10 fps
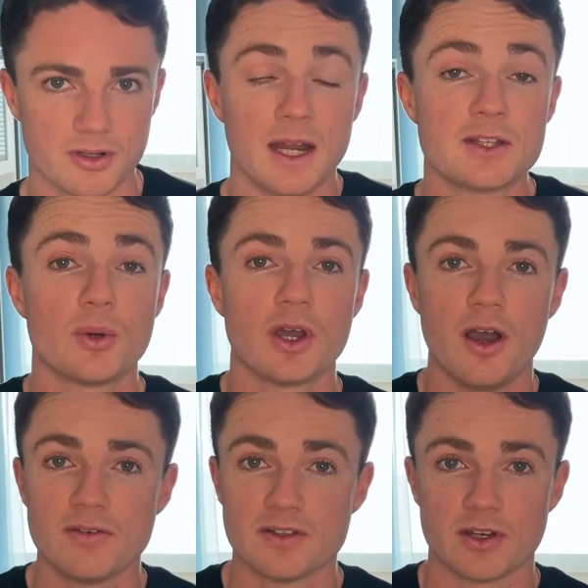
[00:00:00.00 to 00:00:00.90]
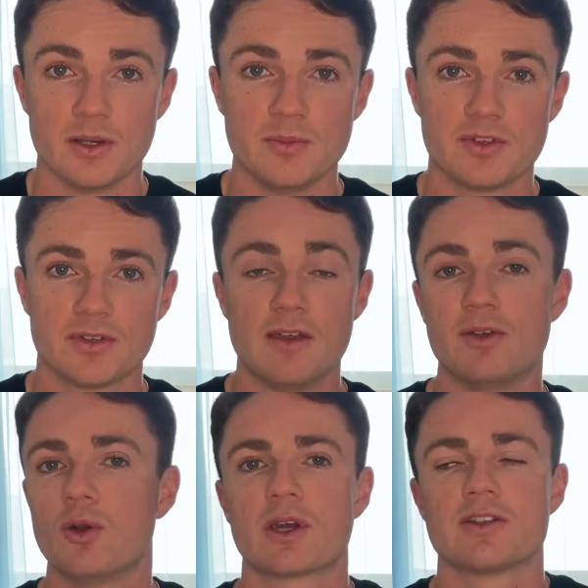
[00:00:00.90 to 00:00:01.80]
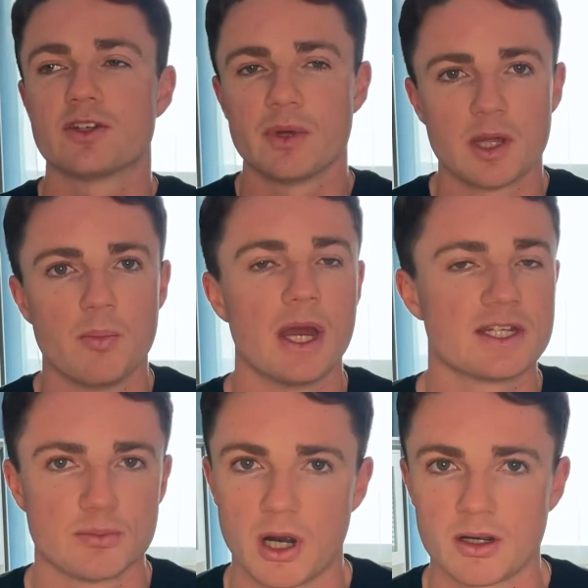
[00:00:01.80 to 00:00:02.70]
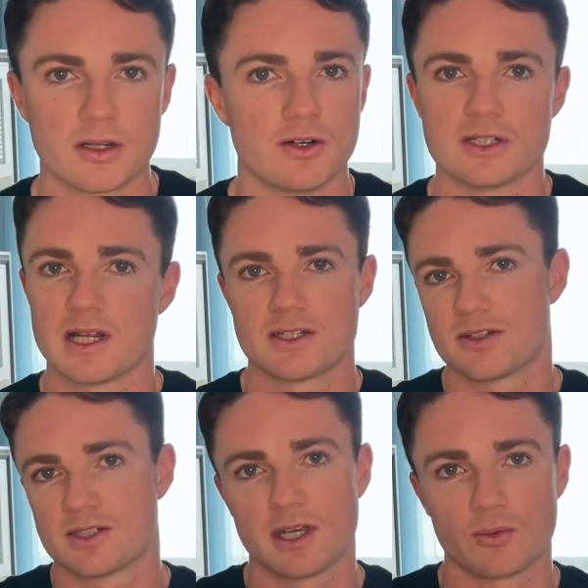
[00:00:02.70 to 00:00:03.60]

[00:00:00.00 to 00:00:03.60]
And it's why oftentimes, if you look at some of the best marketers, let's just take